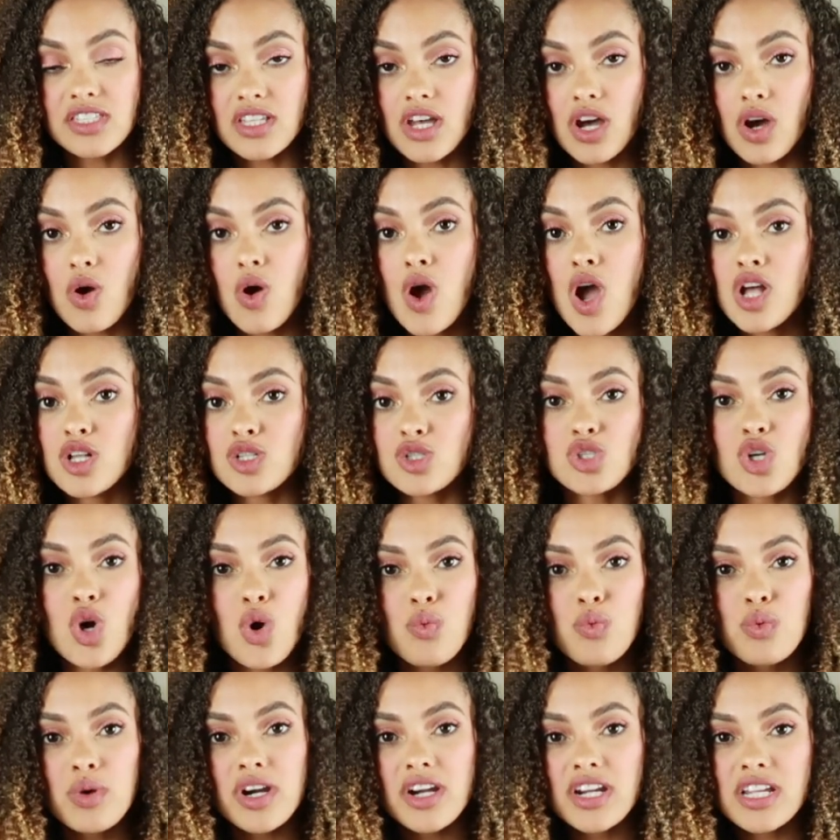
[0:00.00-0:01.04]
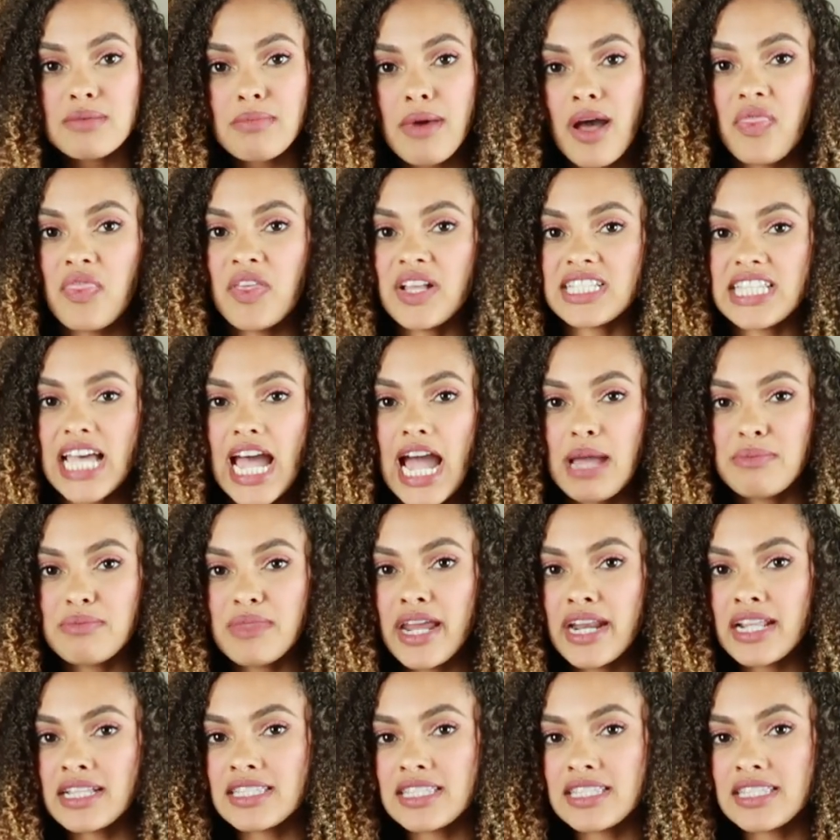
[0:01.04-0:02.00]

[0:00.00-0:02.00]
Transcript: So don't worry about the time that